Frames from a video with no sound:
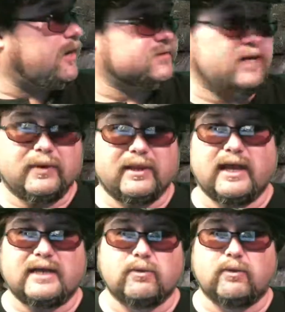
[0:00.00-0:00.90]
did I
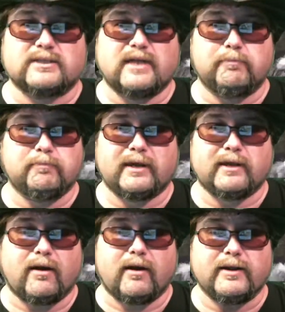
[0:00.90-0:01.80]
realize it was not pick
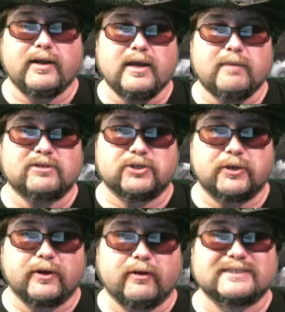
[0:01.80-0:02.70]
guard
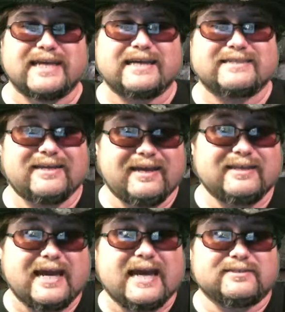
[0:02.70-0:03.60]
material. It's, ex-
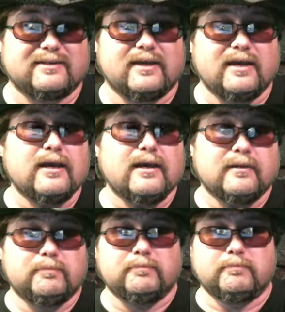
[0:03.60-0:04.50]
it's actually
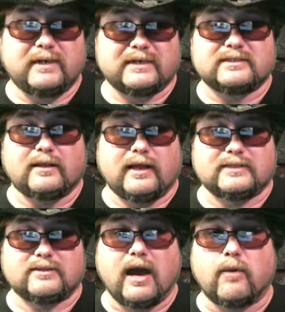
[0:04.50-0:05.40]
plexiglass.
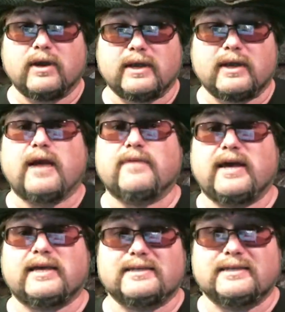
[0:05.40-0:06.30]
So I went and got
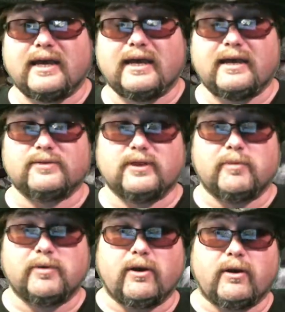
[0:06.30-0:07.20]
that today at the
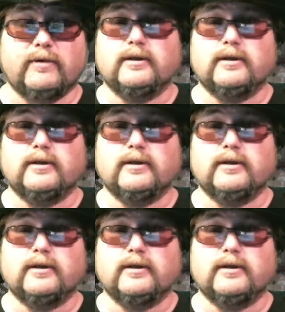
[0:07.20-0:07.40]
lumberyard.